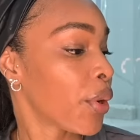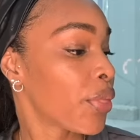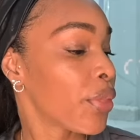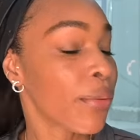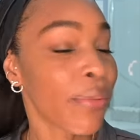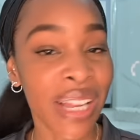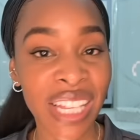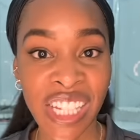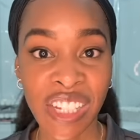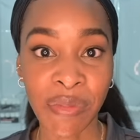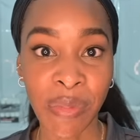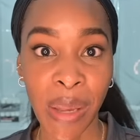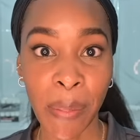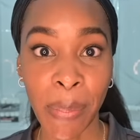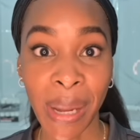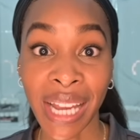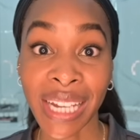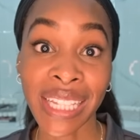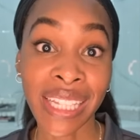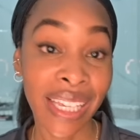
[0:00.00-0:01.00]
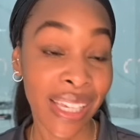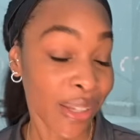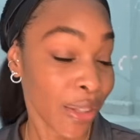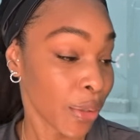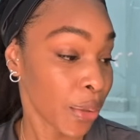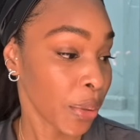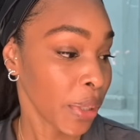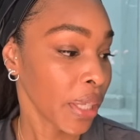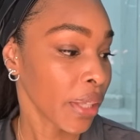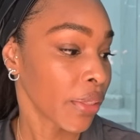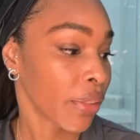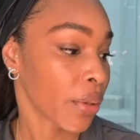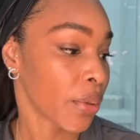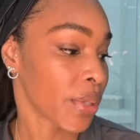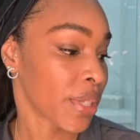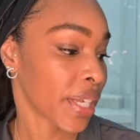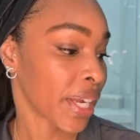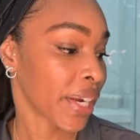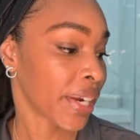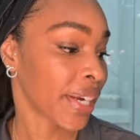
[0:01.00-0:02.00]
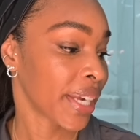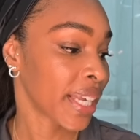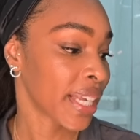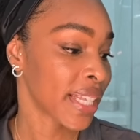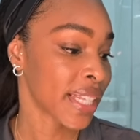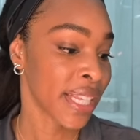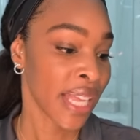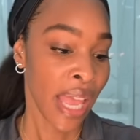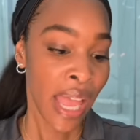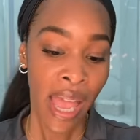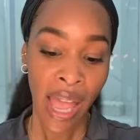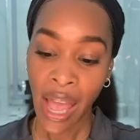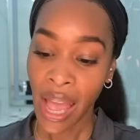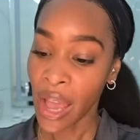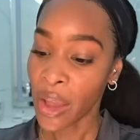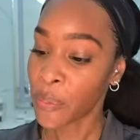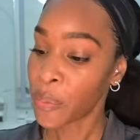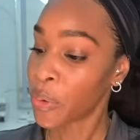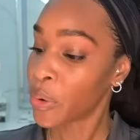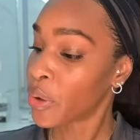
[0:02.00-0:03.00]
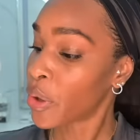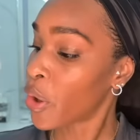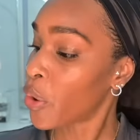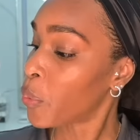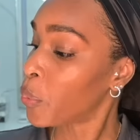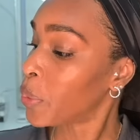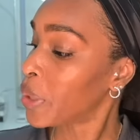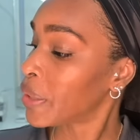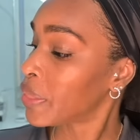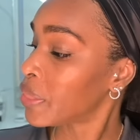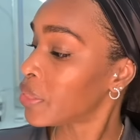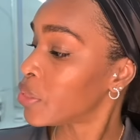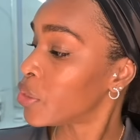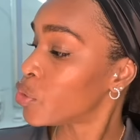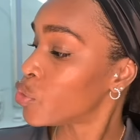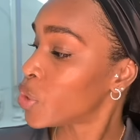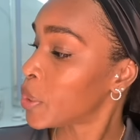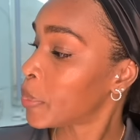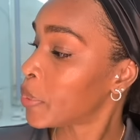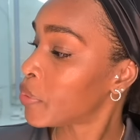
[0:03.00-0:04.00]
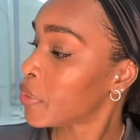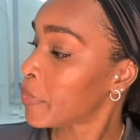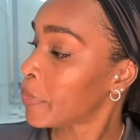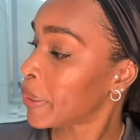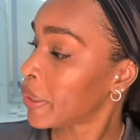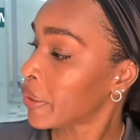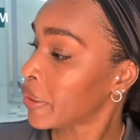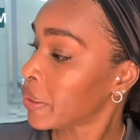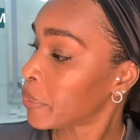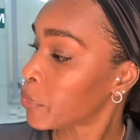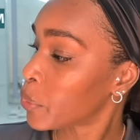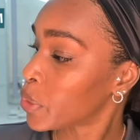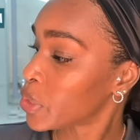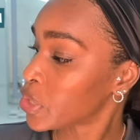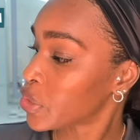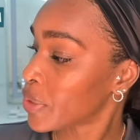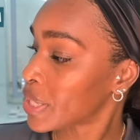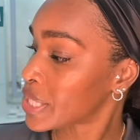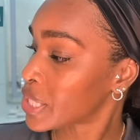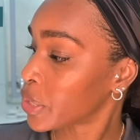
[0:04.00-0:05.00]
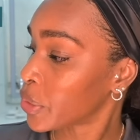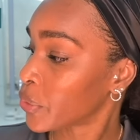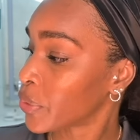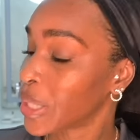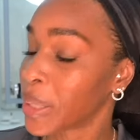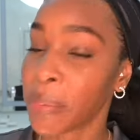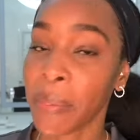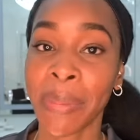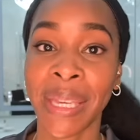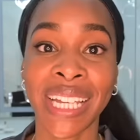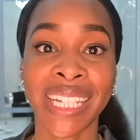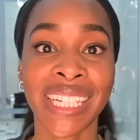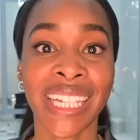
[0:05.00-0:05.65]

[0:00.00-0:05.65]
for the rest of my body, including those areas, I will go with the Triple Repairing Moisturizing Cream